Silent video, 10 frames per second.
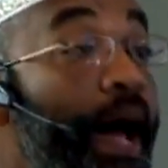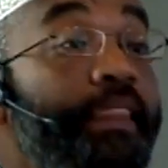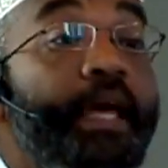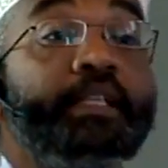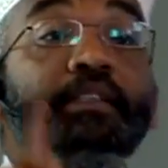
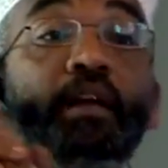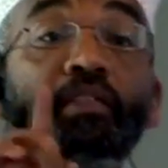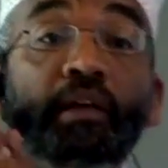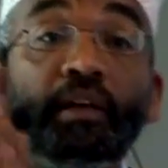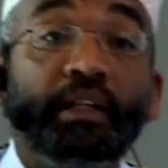And there is
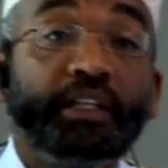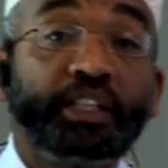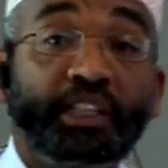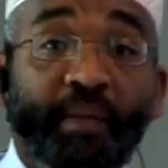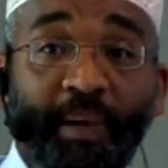nothing
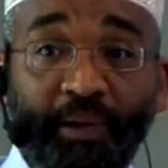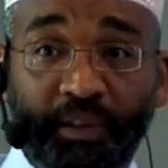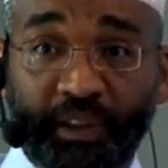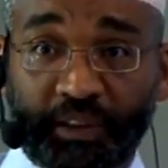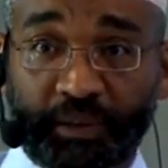religious
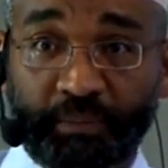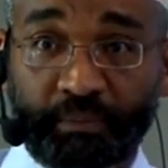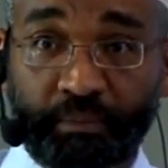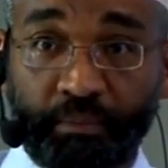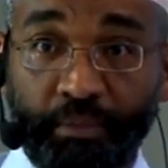about this.
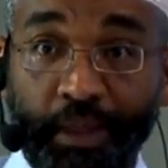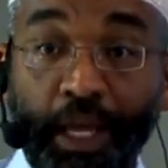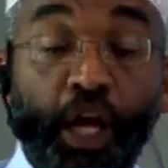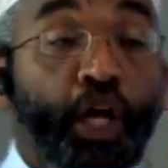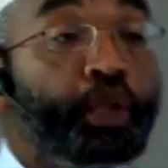
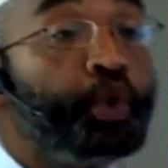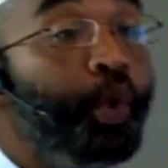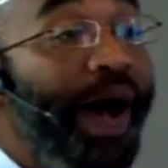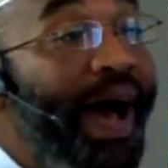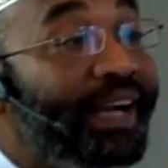
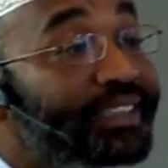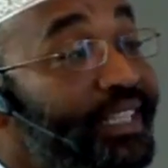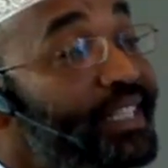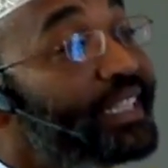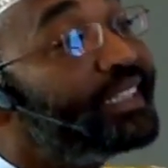To
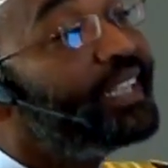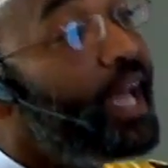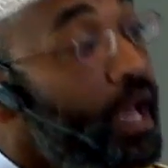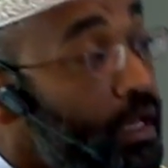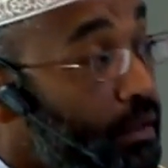actually
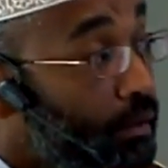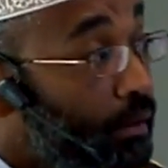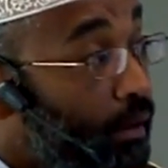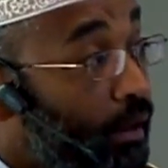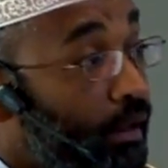say
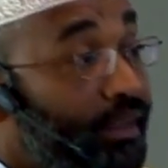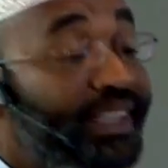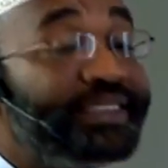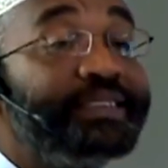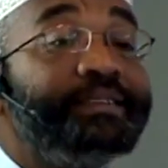
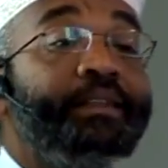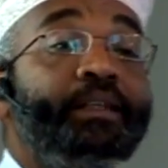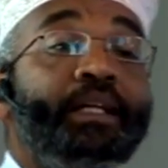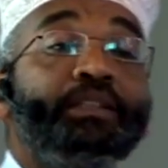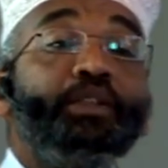this
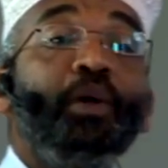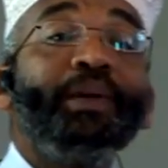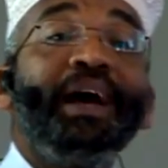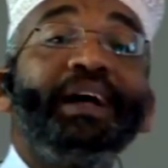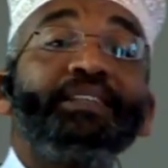is
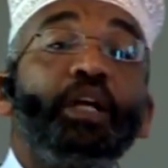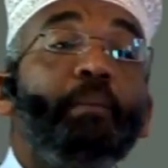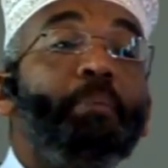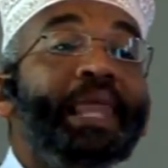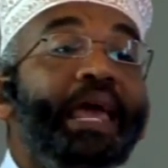known as
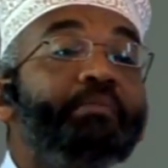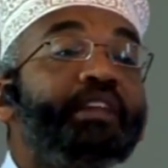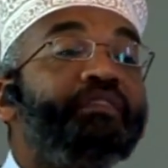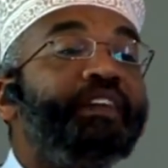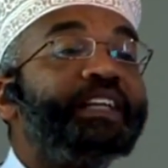
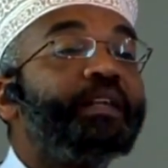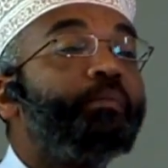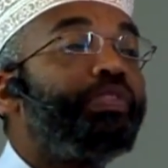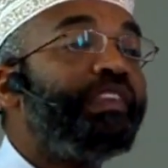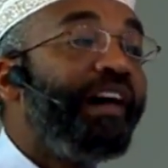blame the
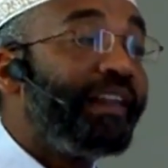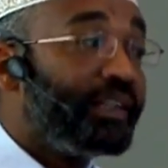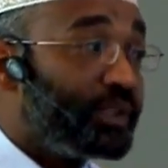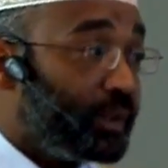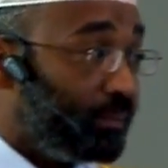victim
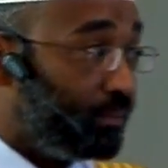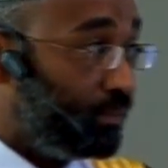theology.